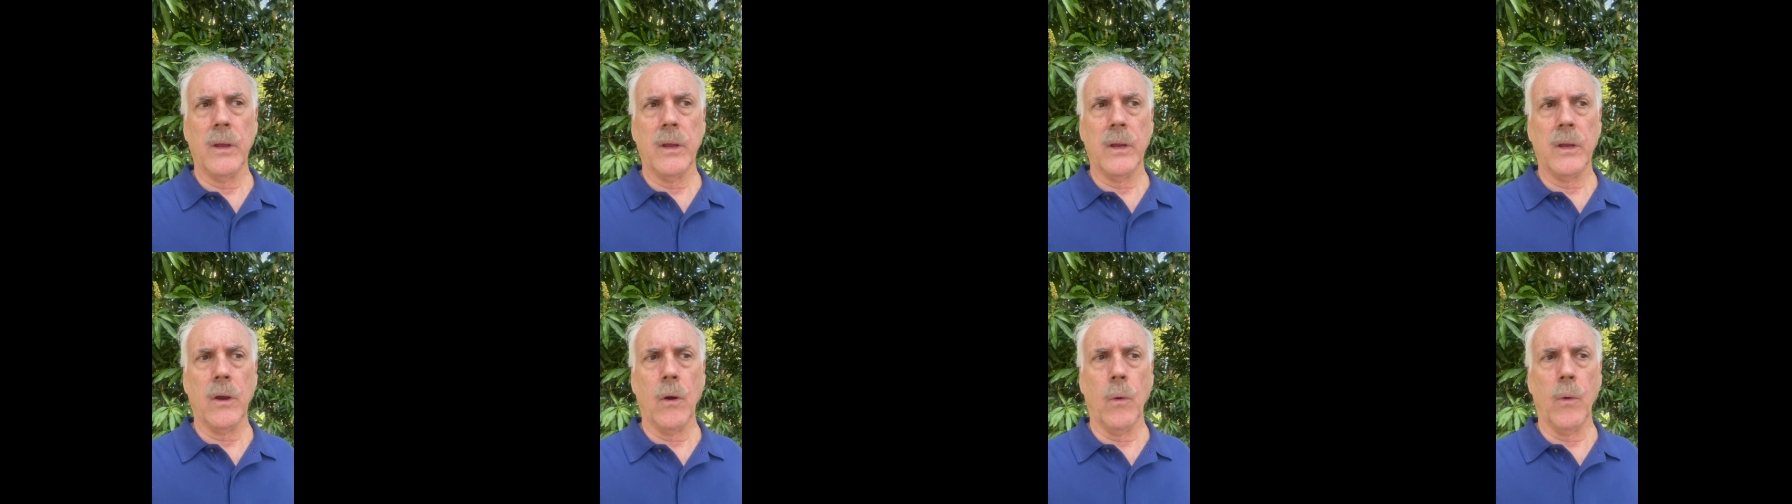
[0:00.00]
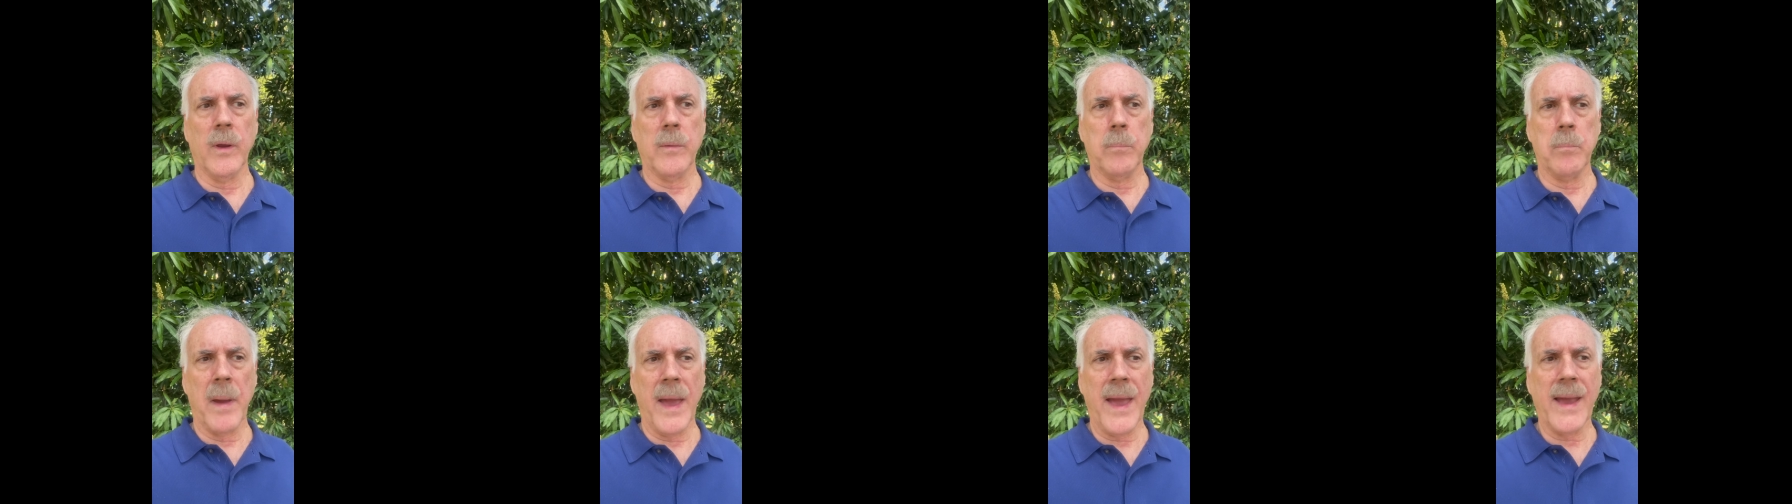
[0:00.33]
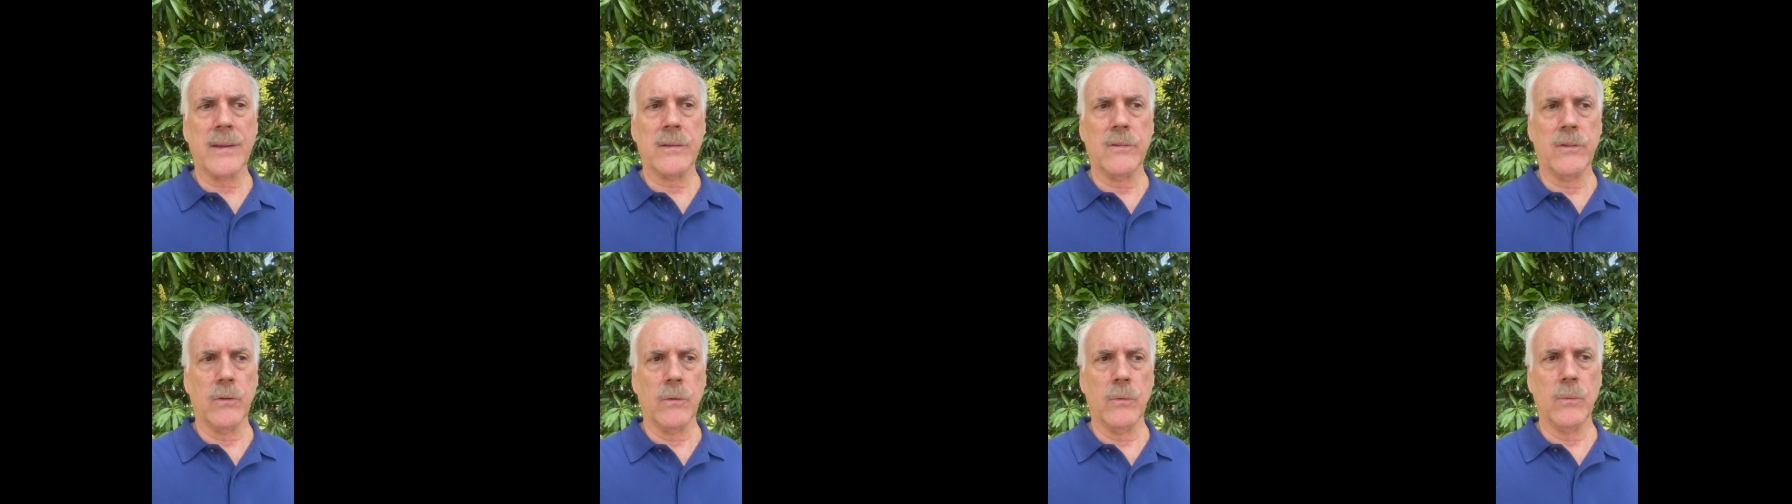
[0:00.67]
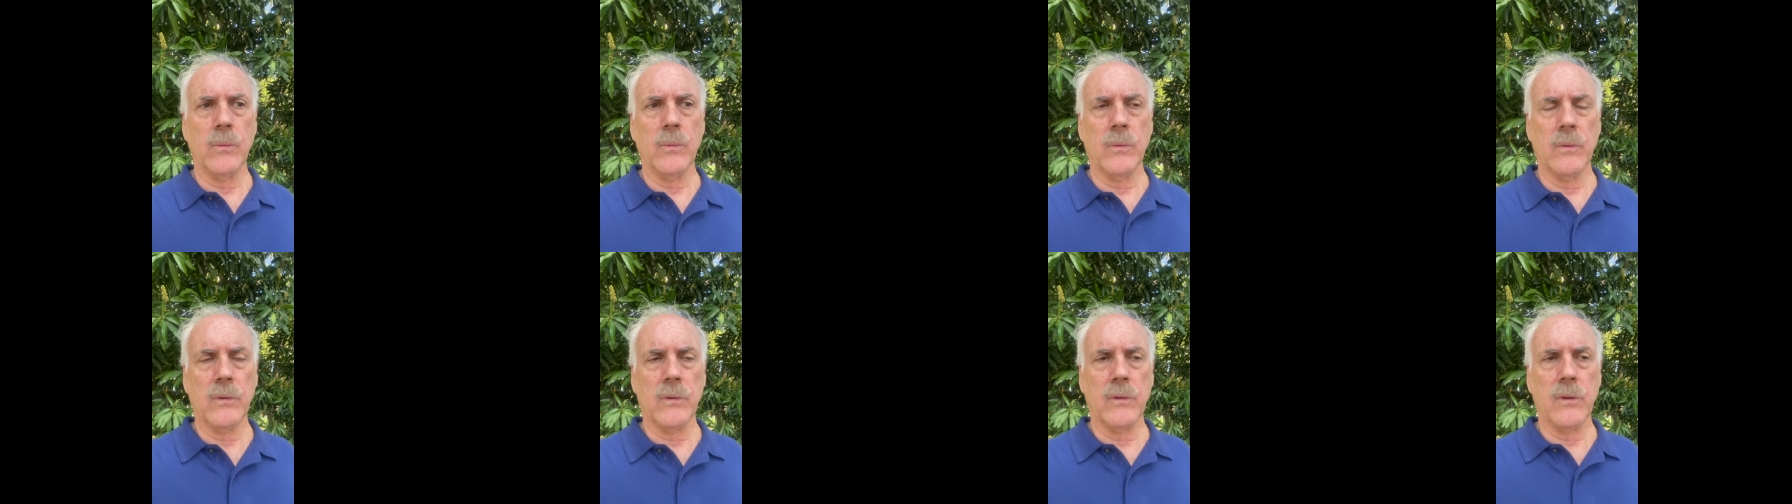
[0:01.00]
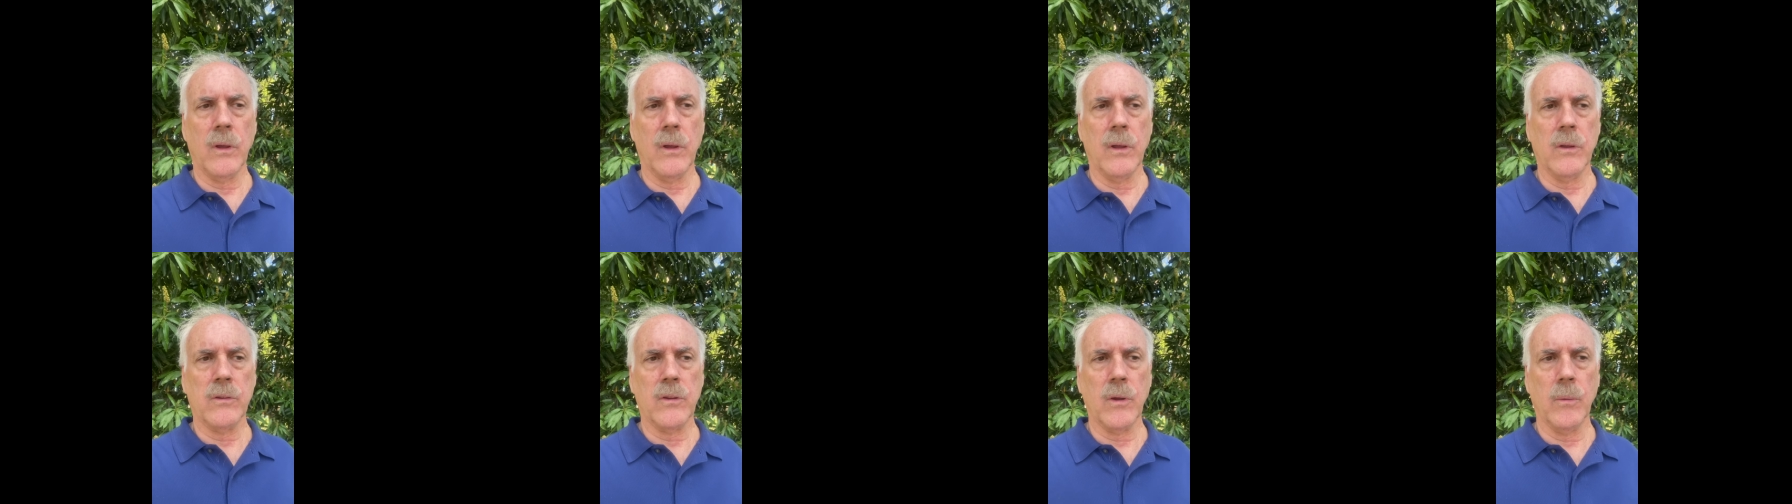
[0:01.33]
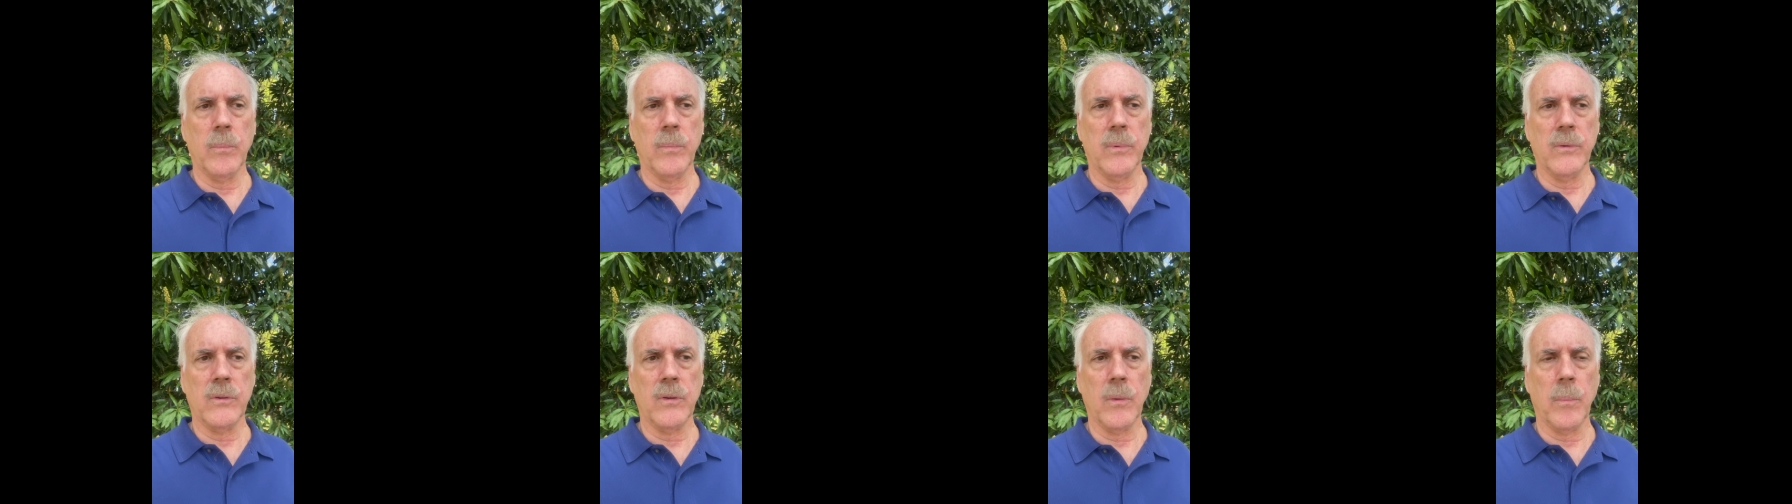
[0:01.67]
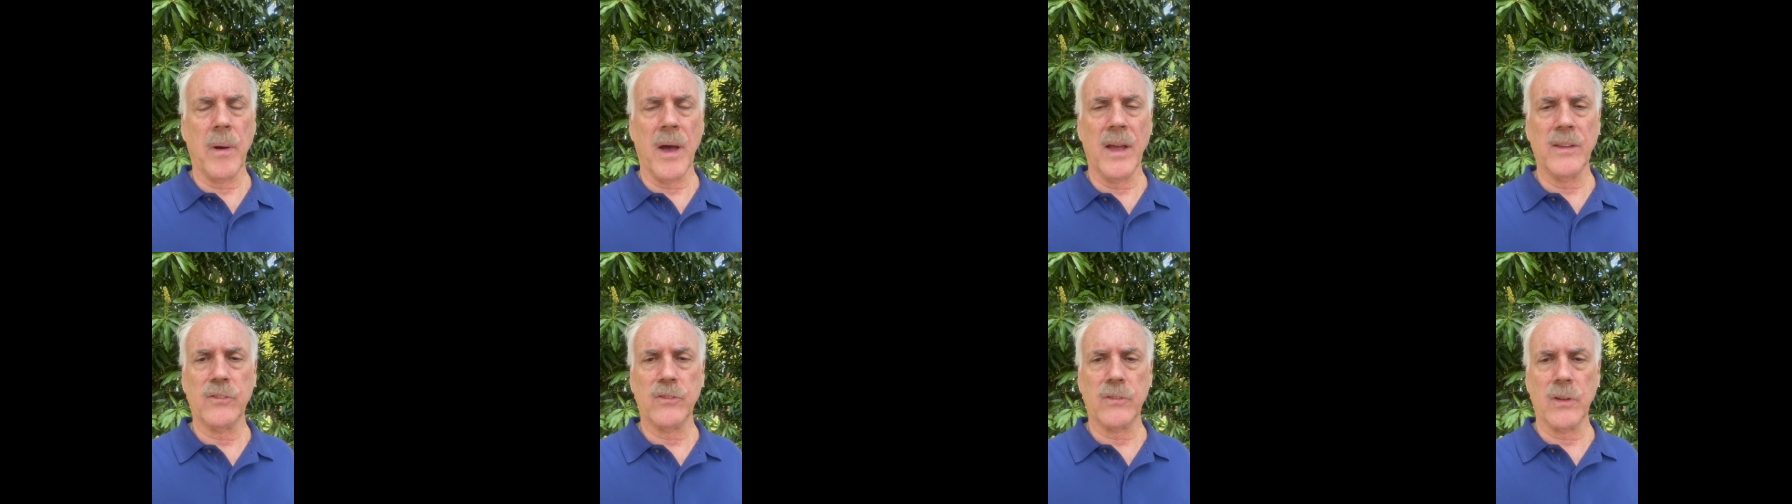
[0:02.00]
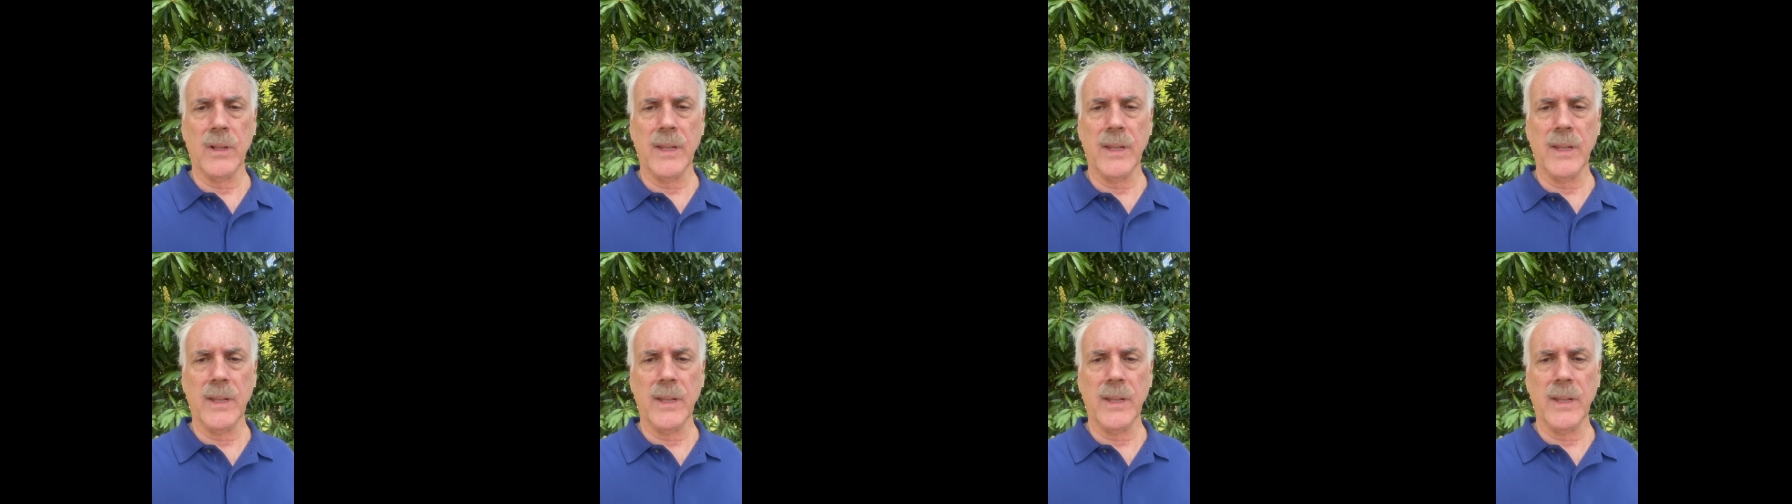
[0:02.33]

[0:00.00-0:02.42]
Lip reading: going back to Ponce